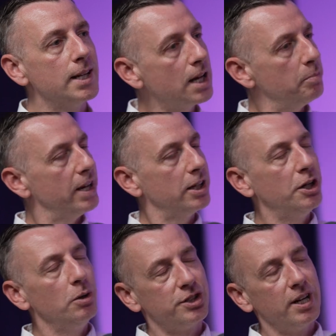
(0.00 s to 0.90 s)
Has that made a
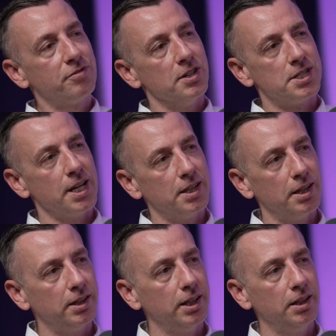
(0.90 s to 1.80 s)
huge difference,
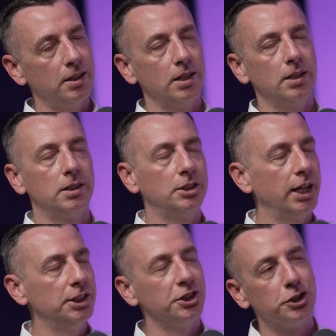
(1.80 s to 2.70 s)
the
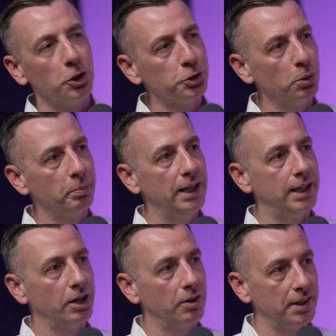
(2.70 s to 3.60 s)
change in social
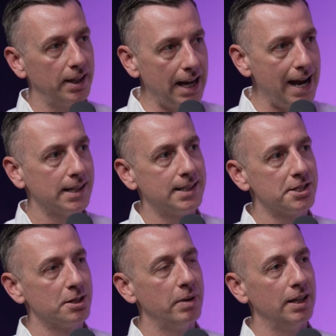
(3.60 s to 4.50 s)
media and the
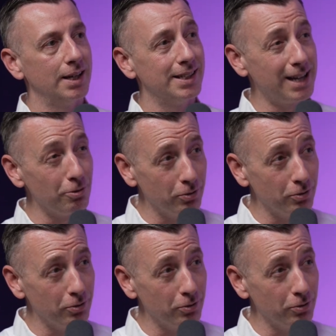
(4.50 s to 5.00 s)
access to media? Is that